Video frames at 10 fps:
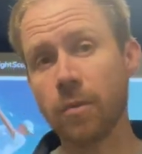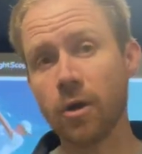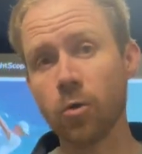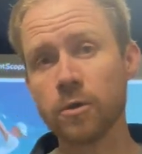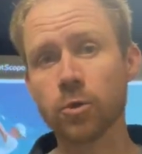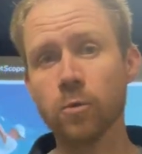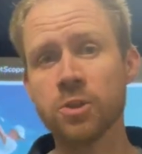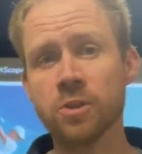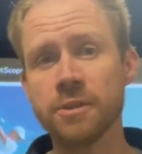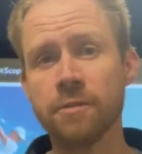ball was
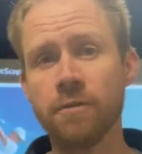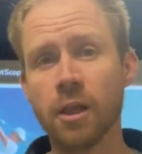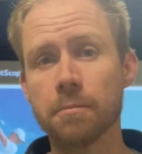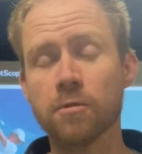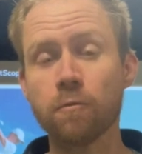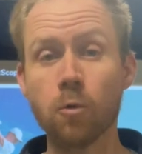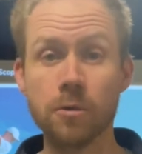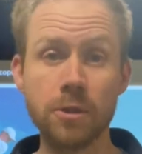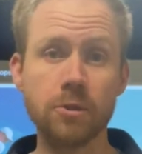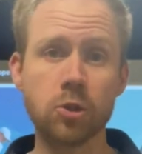originally developed for
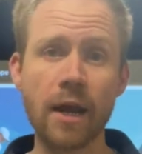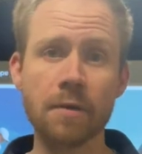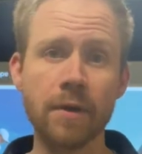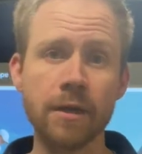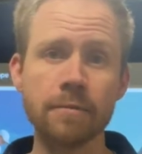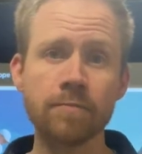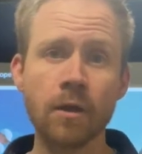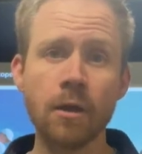the Trackman,